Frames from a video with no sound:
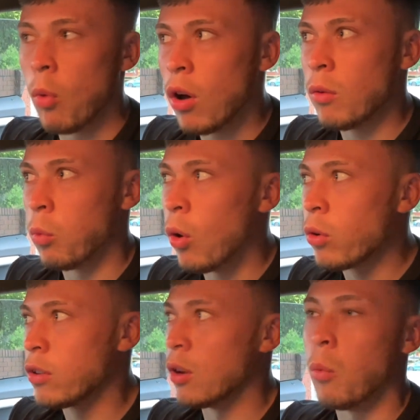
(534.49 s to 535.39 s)

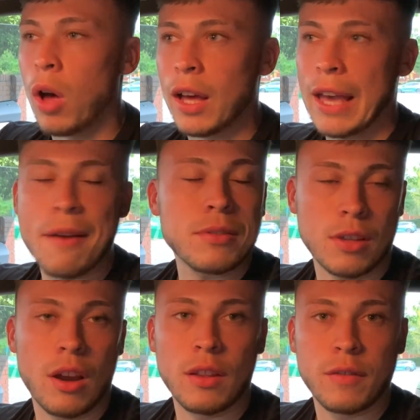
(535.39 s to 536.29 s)
what's going to work
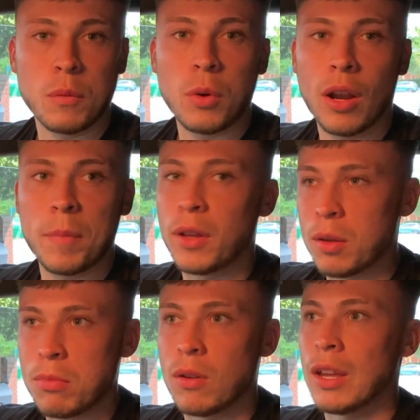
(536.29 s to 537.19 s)
outside of the football club, the
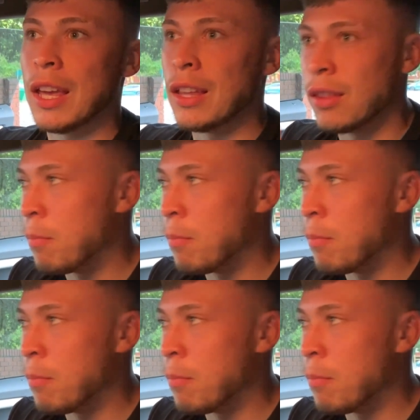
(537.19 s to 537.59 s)
community,